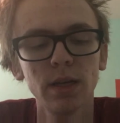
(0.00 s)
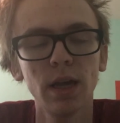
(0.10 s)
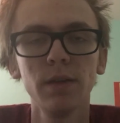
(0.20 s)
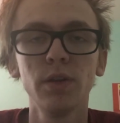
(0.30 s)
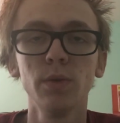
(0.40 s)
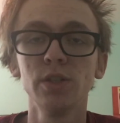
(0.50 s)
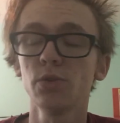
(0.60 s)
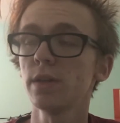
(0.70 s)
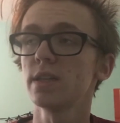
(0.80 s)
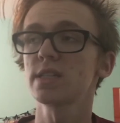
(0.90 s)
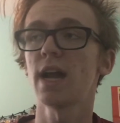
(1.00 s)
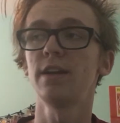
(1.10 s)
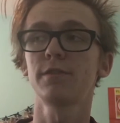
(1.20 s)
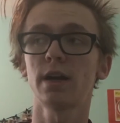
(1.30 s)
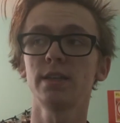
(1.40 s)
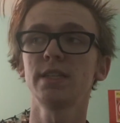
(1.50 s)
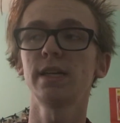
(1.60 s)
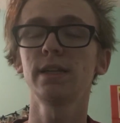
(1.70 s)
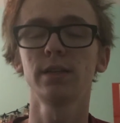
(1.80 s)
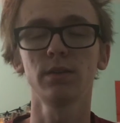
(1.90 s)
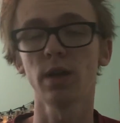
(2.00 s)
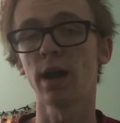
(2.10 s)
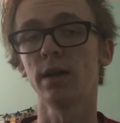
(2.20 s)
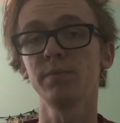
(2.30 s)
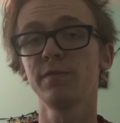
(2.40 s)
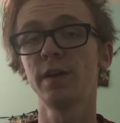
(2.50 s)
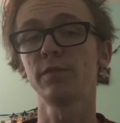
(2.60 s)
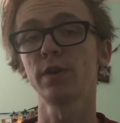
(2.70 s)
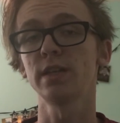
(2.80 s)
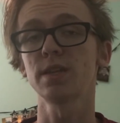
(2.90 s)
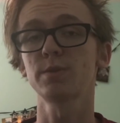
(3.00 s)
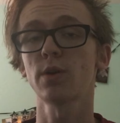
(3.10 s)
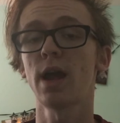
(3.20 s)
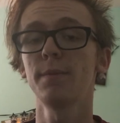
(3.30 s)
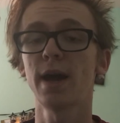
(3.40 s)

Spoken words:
If you enjoy this kind of content, feel free to subscribe.